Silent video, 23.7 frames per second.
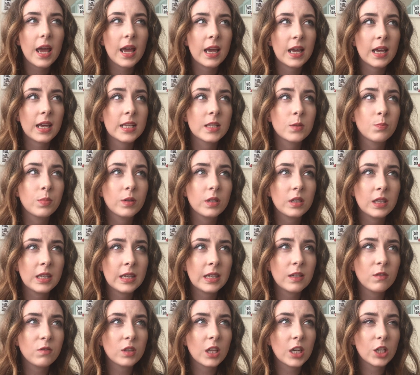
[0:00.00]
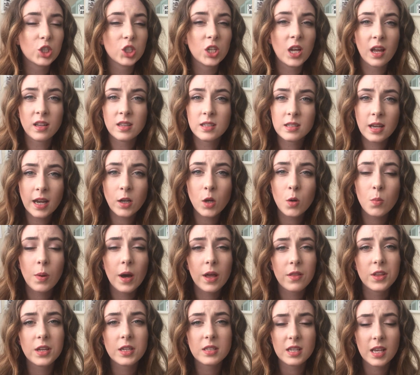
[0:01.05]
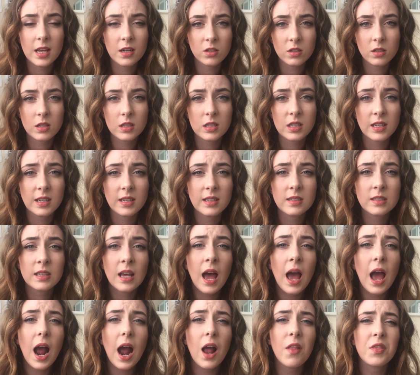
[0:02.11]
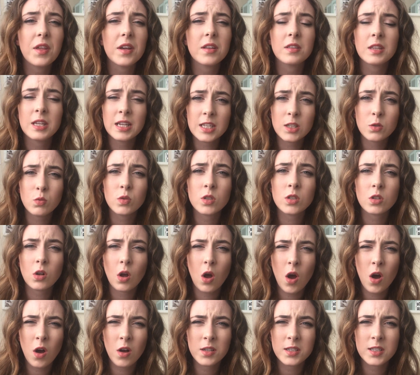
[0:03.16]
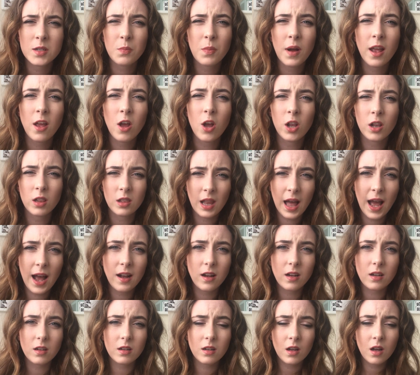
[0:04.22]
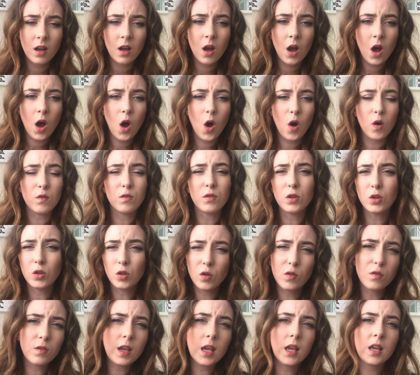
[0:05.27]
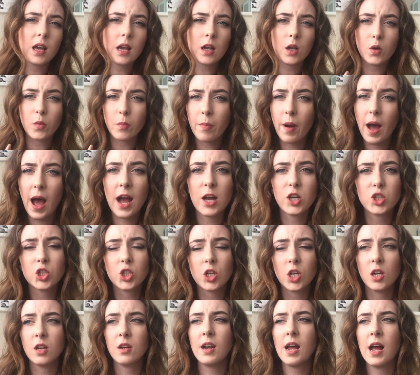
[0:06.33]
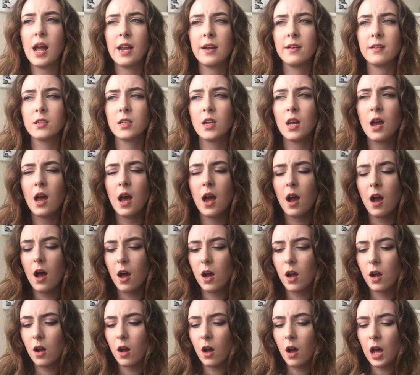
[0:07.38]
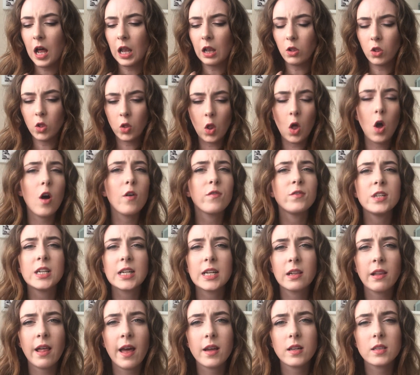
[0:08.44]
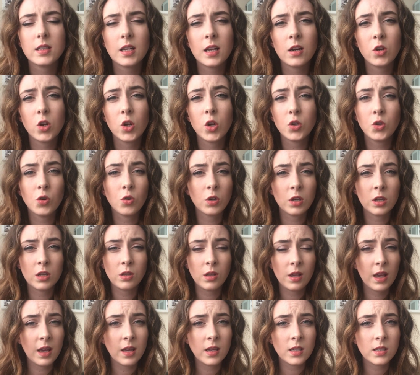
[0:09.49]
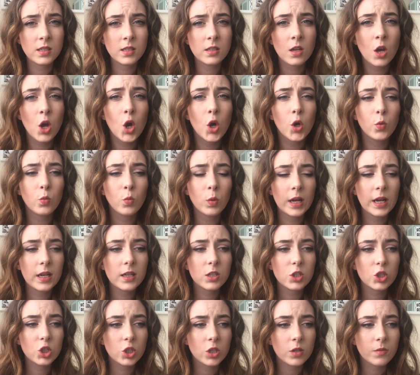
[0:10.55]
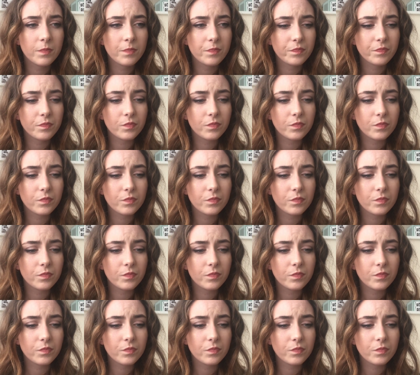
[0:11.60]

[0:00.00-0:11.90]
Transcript: It is believed that she had psychopathic tendencies and that this was caused by her lack of a loving and compassion and a lot of neglect in her younger years, which